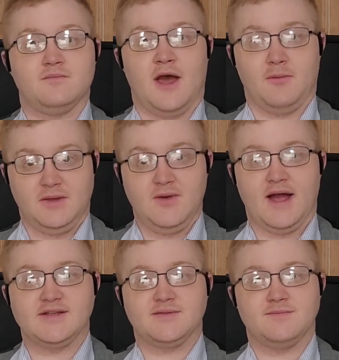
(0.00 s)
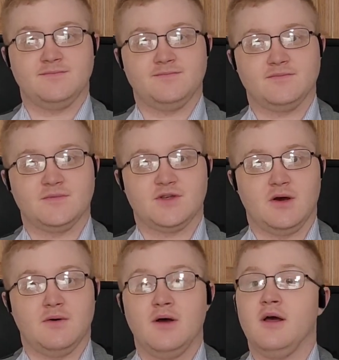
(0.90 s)
help you guys.
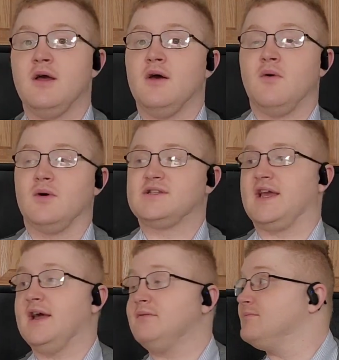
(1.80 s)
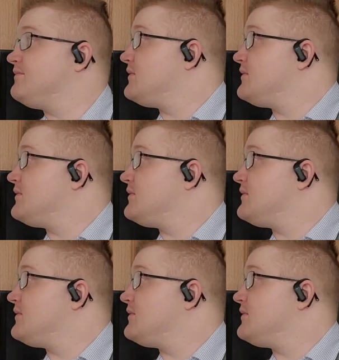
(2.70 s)
So once again,